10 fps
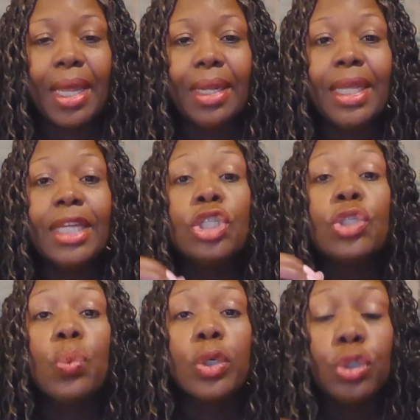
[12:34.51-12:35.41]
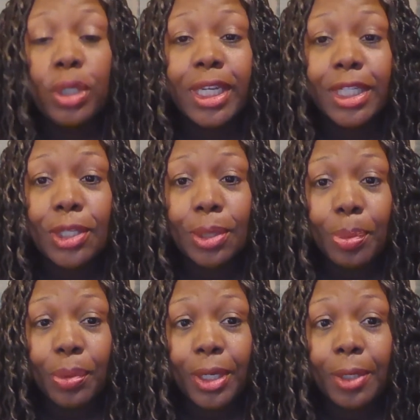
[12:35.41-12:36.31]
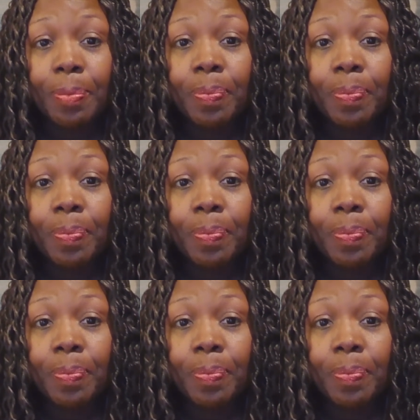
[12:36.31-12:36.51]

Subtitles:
and they just want you to get to the point.